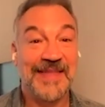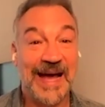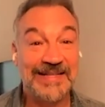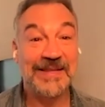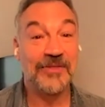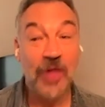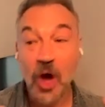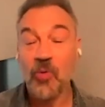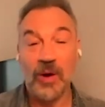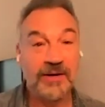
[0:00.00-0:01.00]
that
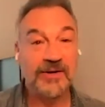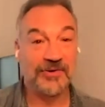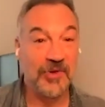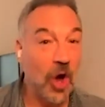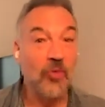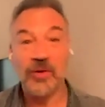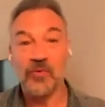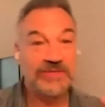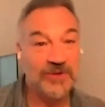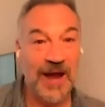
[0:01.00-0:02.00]
no
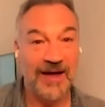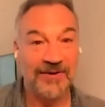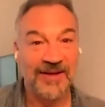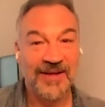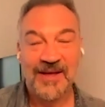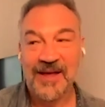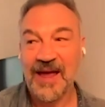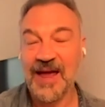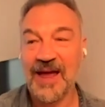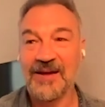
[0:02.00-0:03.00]
one was around.
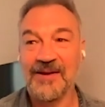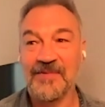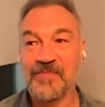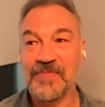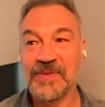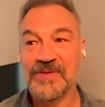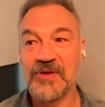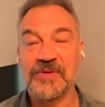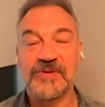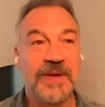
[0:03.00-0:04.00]
And
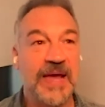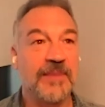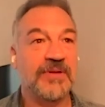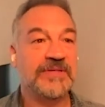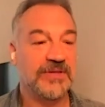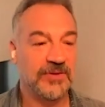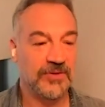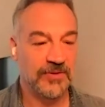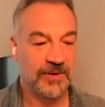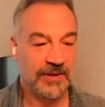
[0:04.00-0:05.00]
to be able
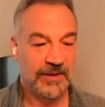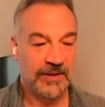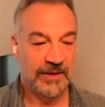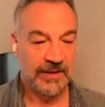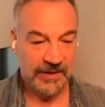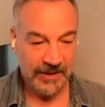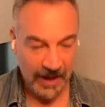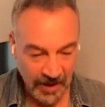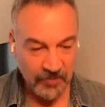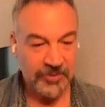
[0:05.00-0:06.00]
to
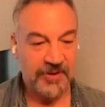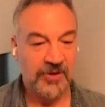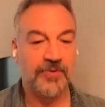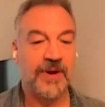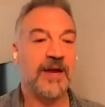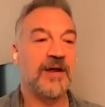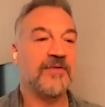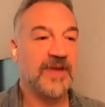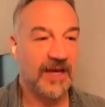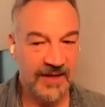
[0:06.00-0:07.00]
come up with the
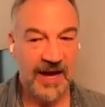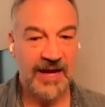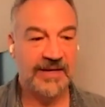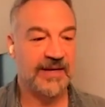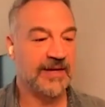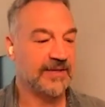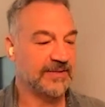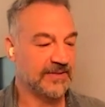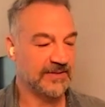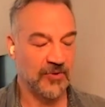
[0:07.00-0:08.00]
creative, get the
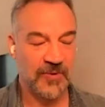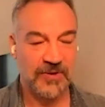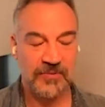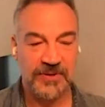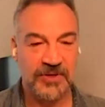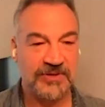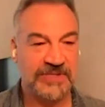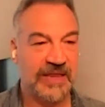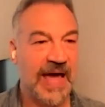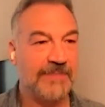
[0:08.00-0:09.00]
ideas. So we would use
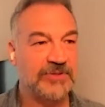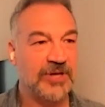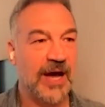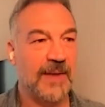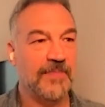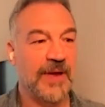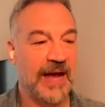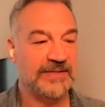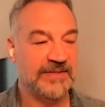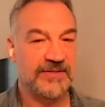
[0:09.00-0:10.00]
the laptop
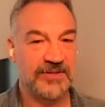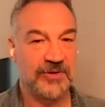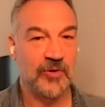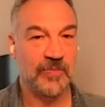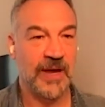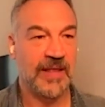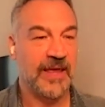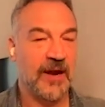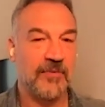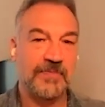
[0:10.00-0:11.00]
as the Zoom, and
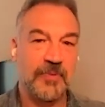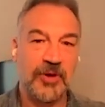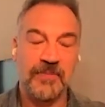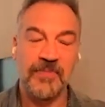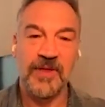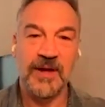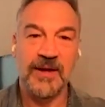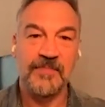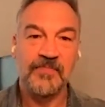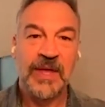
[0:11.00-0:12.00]
then I would put
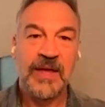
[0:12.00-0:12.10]
the